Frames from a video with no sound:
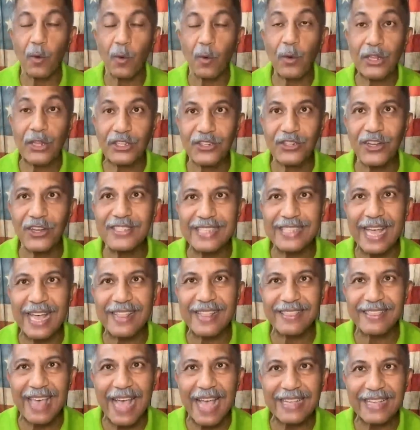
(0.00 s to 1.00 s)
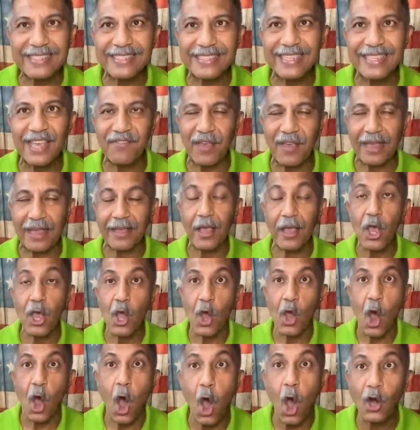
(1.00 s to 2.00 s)
We just had Thanksgiving.
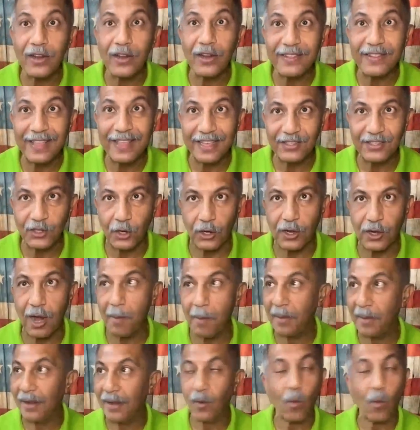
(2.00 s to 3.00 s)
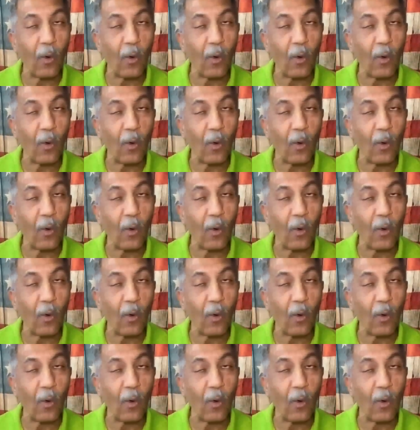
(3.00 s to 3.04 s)
Holidays are coming.